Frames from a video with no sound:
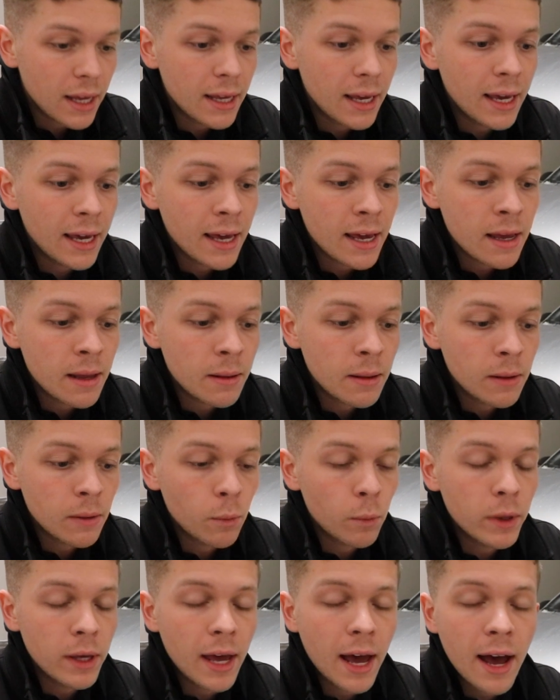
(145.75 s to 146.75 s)

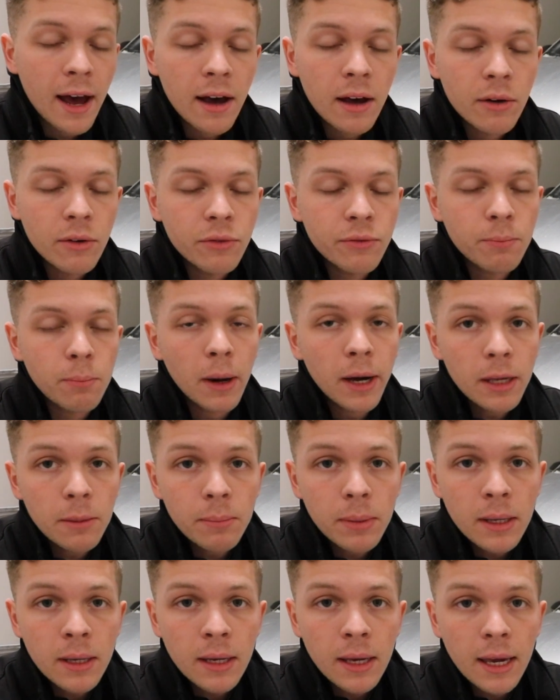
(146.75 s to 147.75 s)
and we have
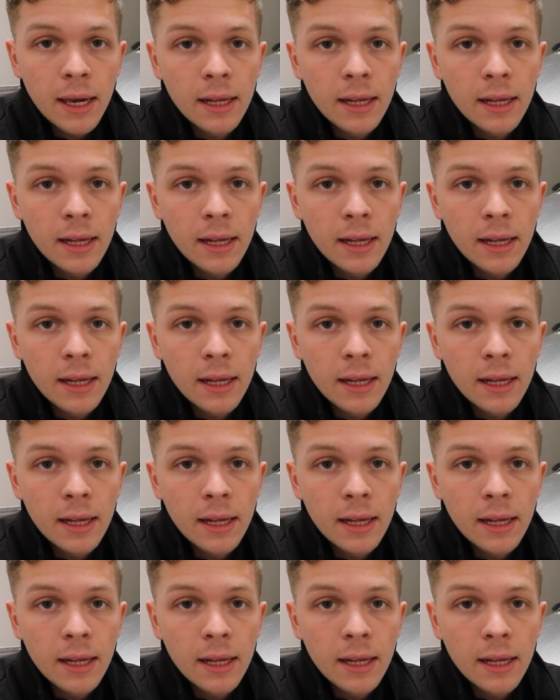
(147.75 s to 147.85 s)
piping